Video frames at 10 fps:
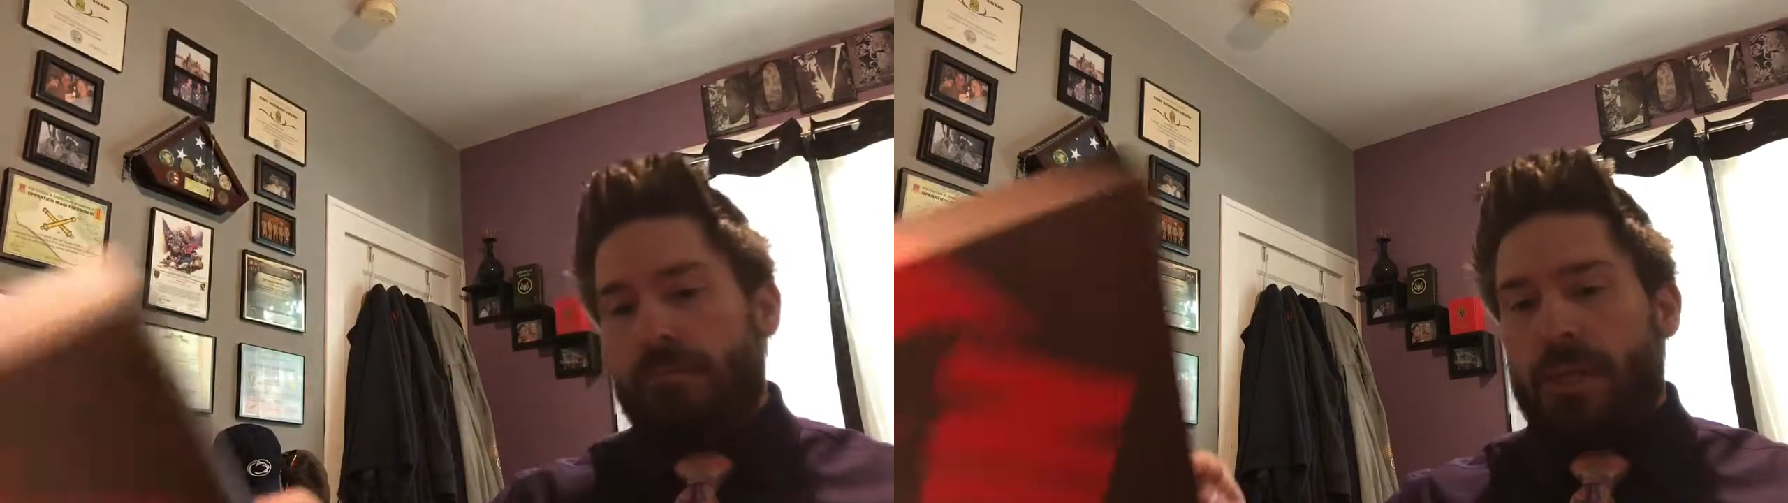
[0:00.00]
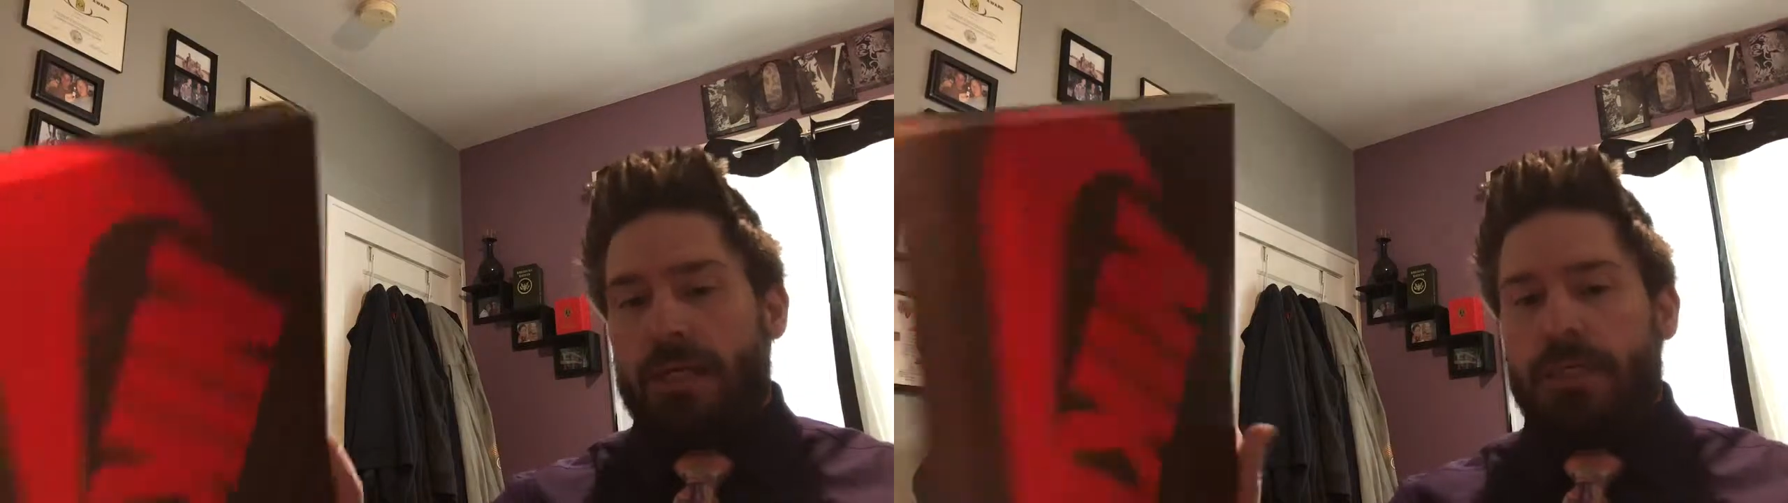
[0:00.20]

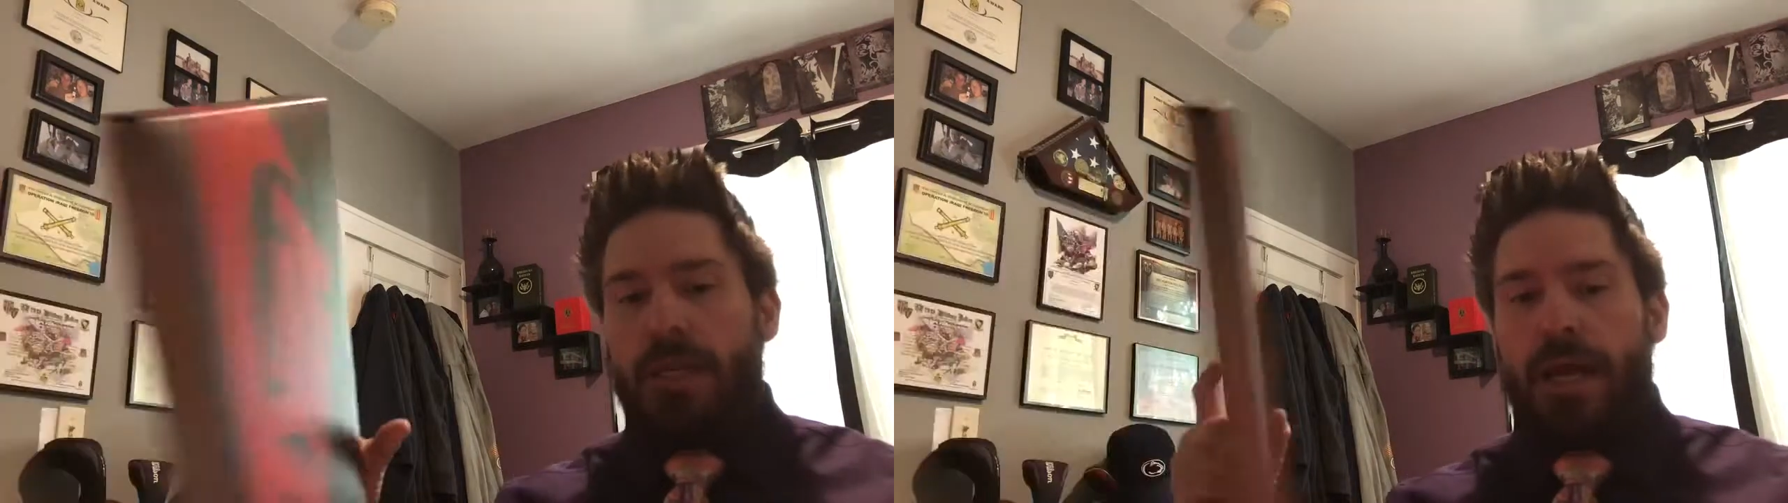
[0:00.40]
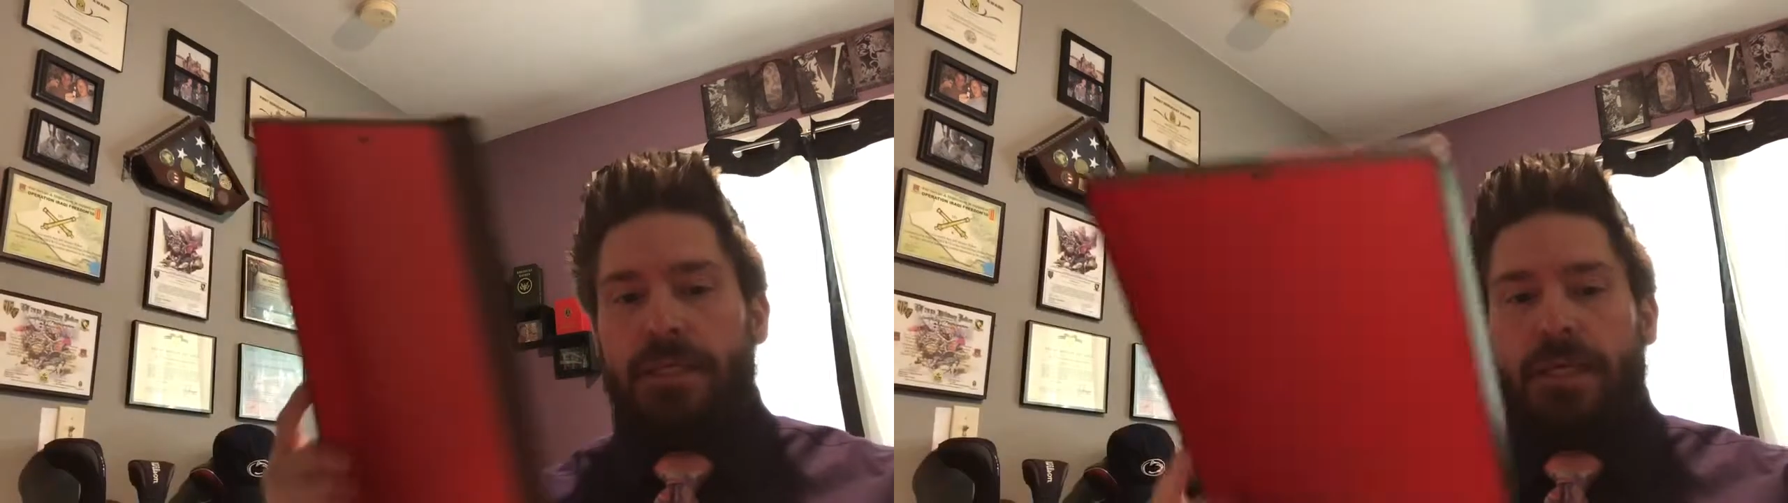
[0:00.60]
that's
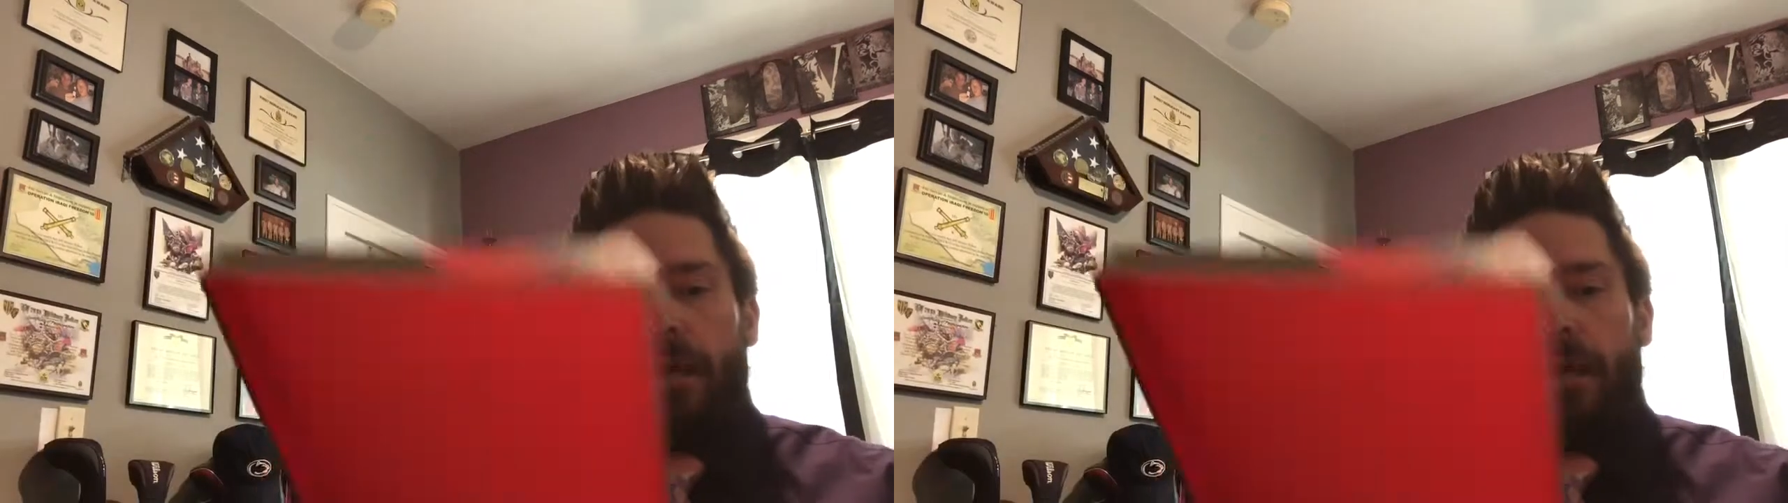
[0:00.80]
nice.